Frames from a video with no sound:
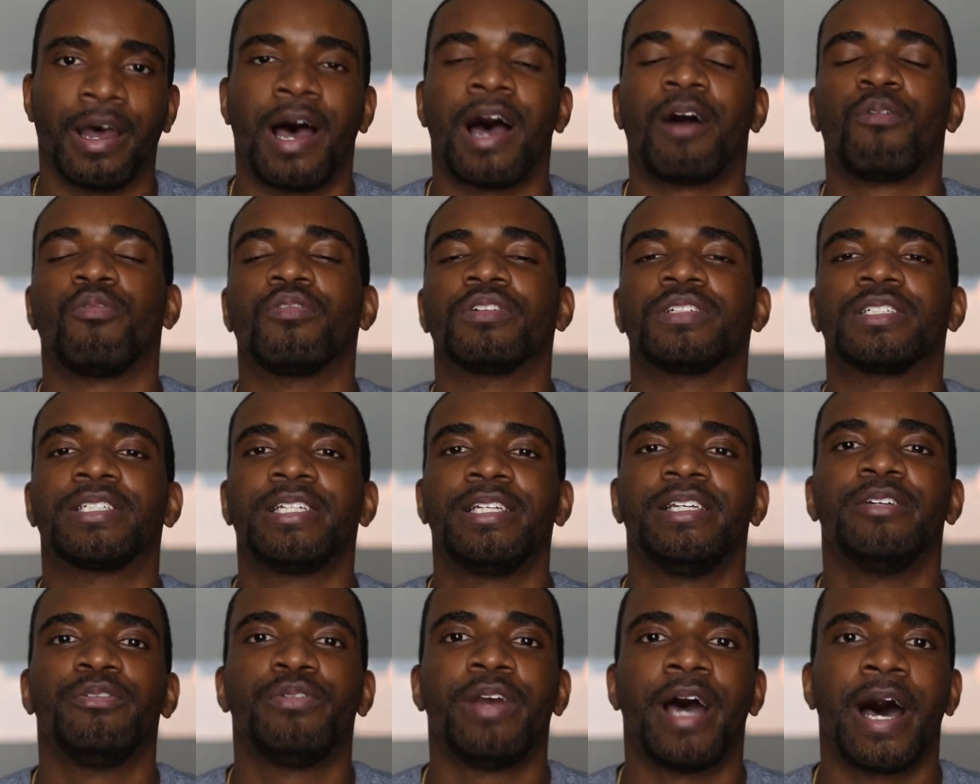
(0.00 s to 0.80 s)
I will see
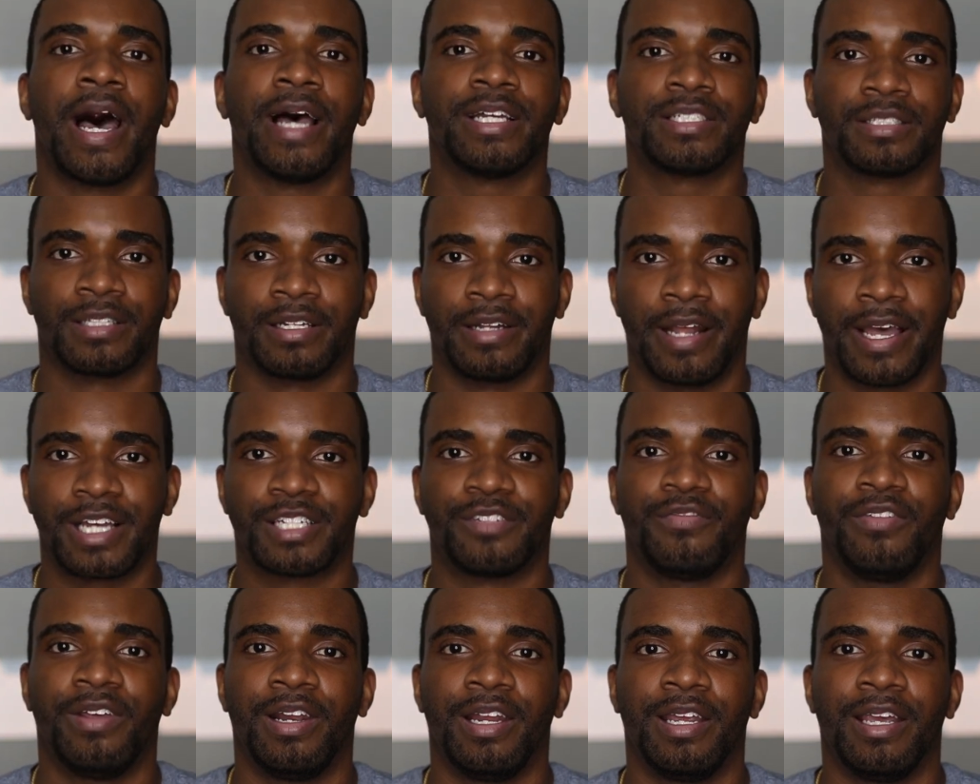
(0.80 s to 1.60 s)
you guys in the
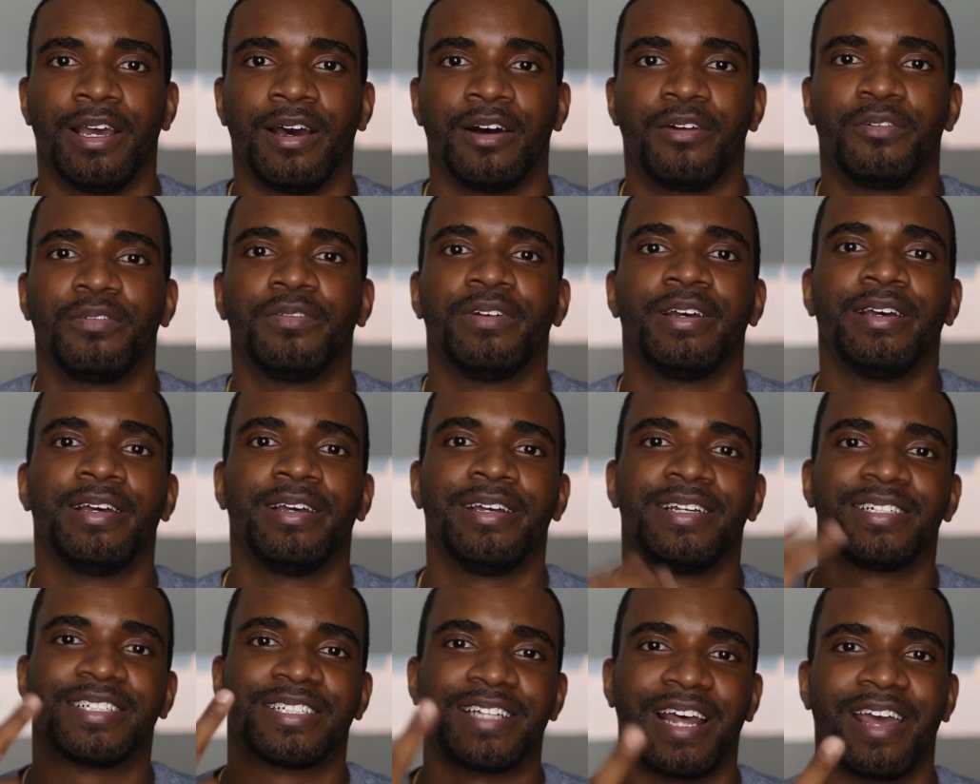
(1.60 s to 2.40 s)
next video.
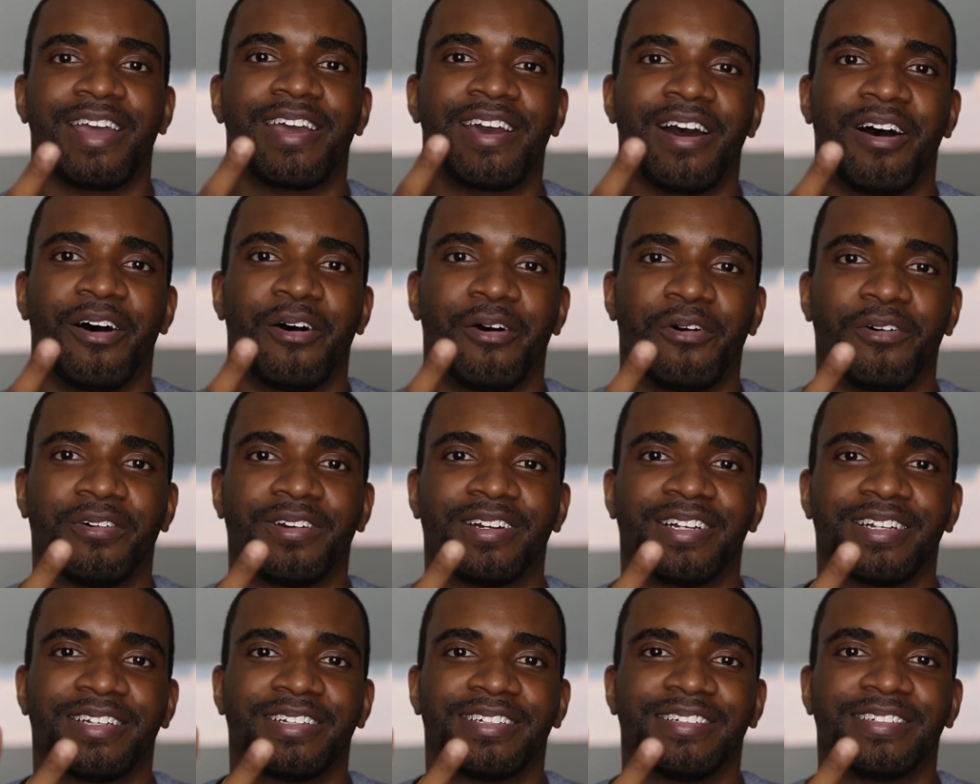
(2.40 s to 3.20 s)
Stay
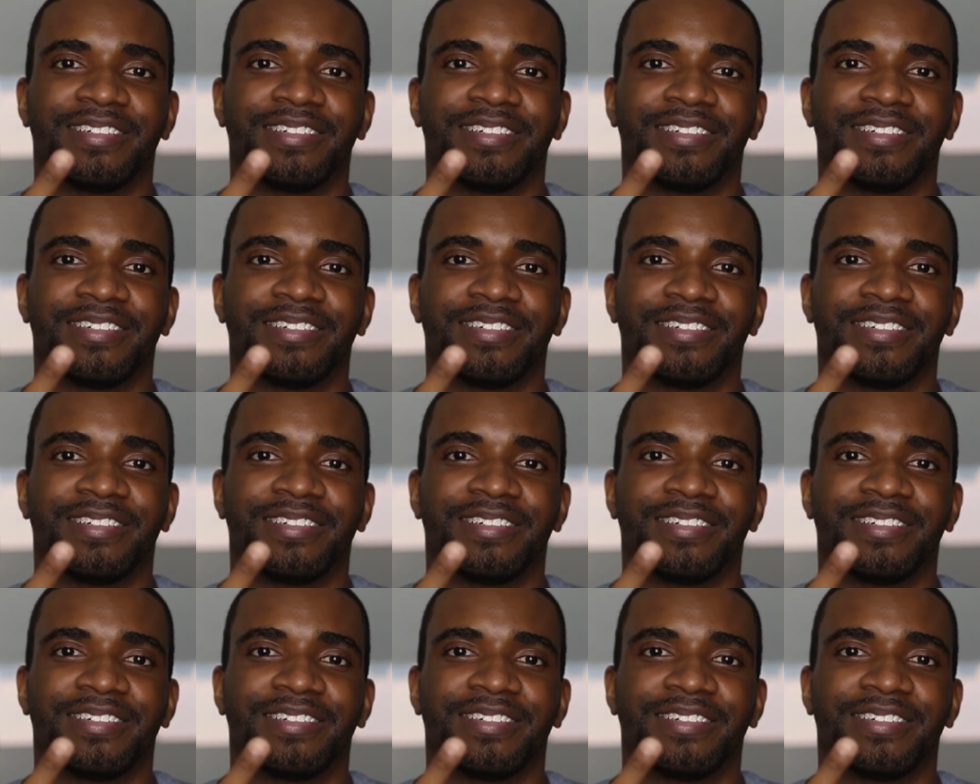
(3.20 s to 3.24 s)
cold.